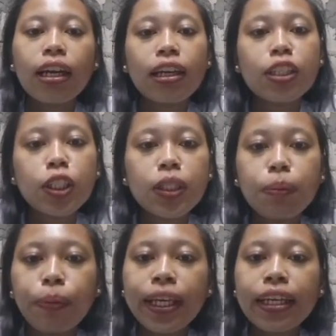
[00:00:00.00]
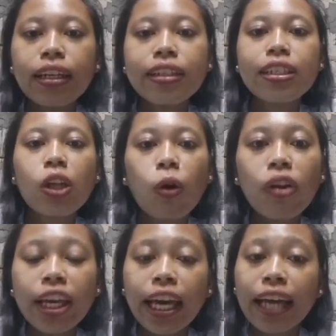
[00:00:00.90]
is speak
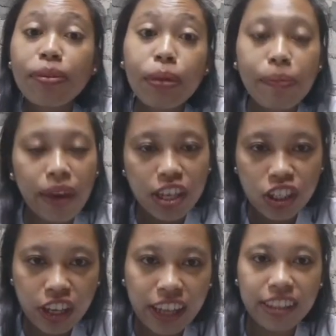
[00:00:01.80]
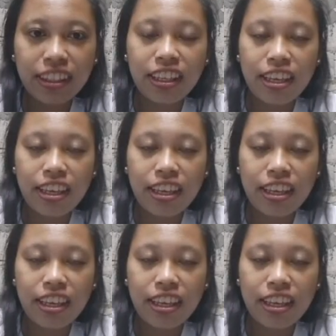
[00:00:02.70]
slowly and be patient.